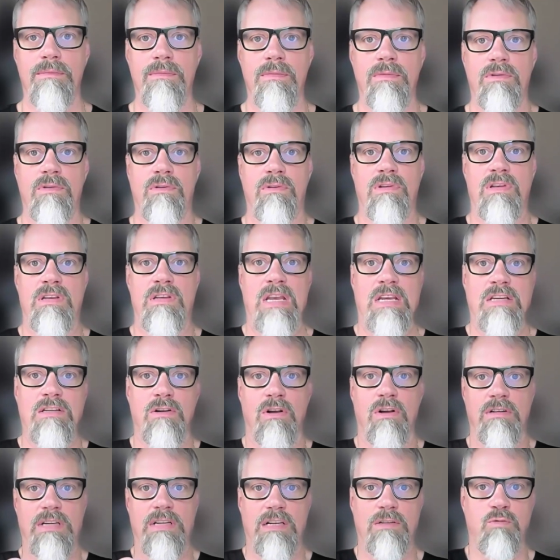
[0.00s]
it's
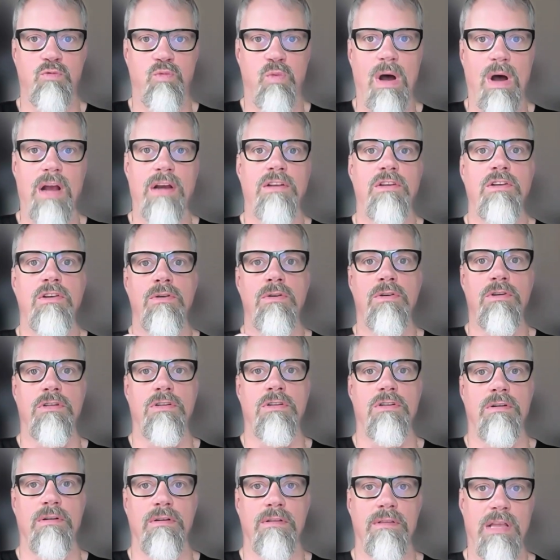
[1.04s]
not just one
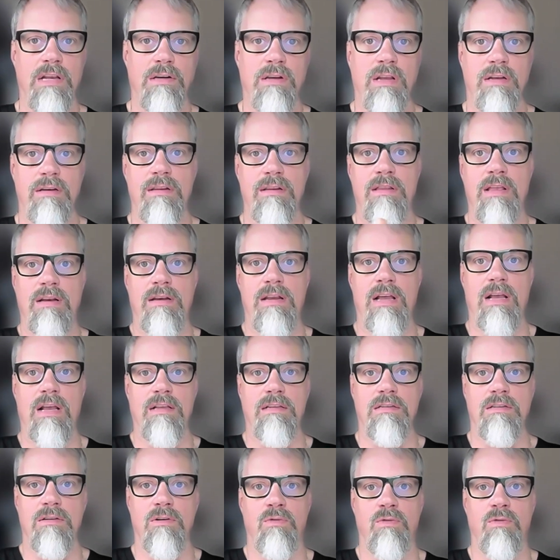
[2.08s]
user that does,